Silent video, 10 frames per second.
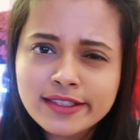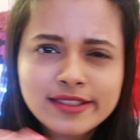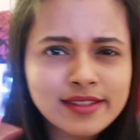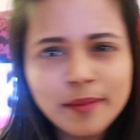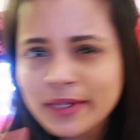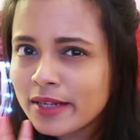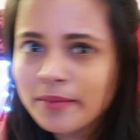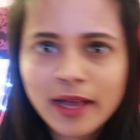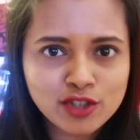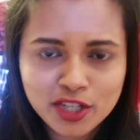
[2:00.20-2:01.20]
There's some little
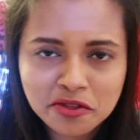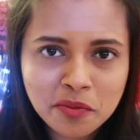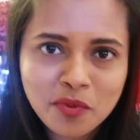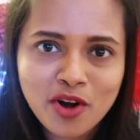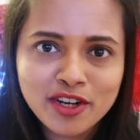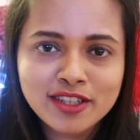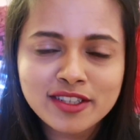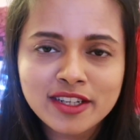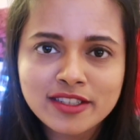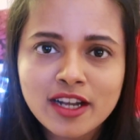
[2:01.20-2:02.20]
magic in the product
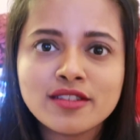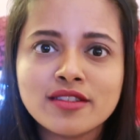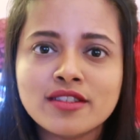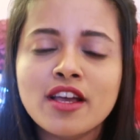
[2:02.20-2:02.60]
that does